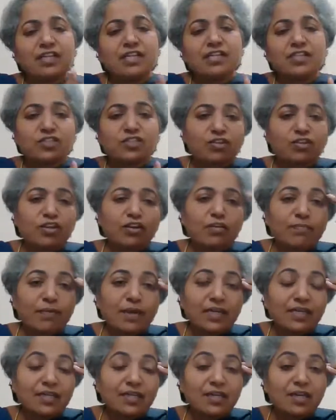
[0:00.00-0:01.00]
things on your
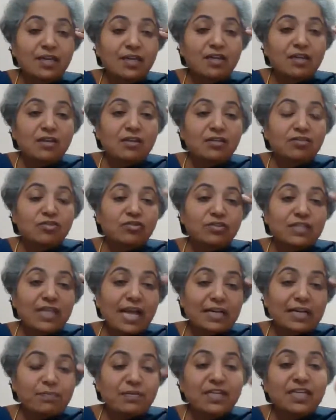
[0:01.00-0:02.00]
mind. So
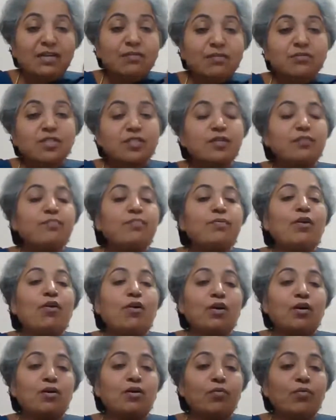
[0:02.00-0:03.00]
that becomes a
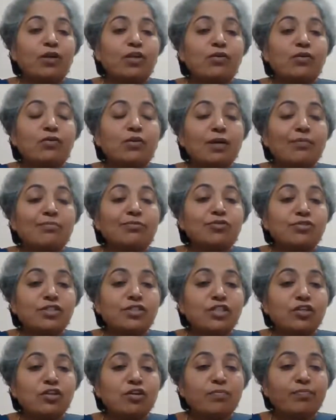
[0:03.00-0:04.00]
block when you come to
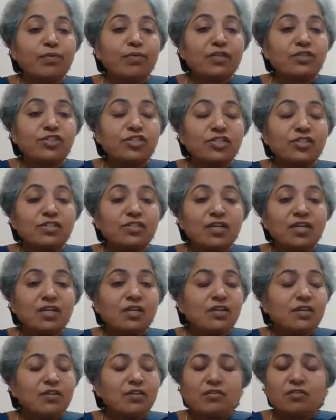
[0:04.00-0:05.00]
see your patient.
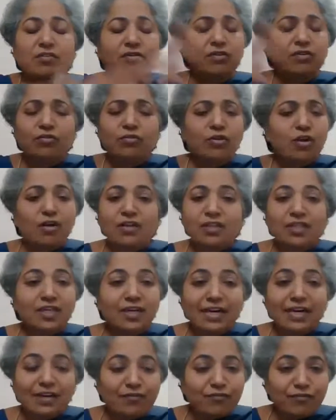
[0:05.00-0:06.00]
you're not in the
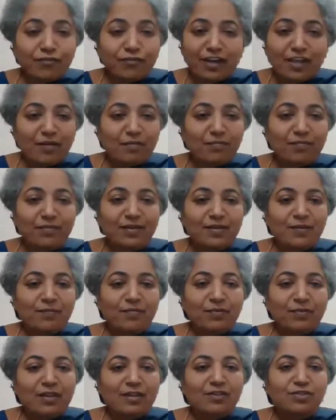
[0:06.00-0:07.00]
right frame.
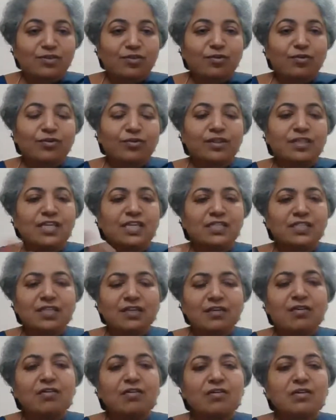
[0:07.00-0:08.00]
So these
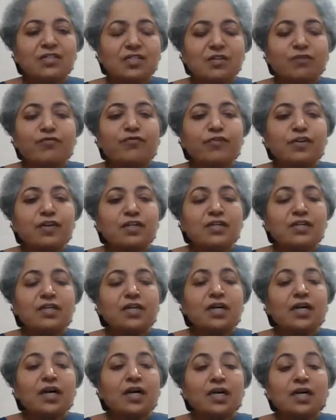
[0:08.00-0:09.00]
are all different
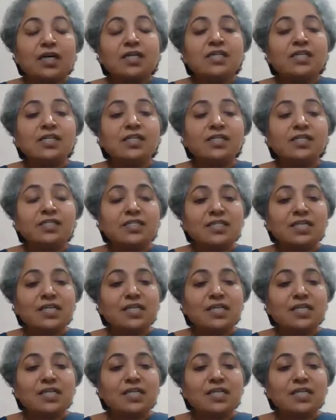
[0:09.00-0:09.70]
hurdles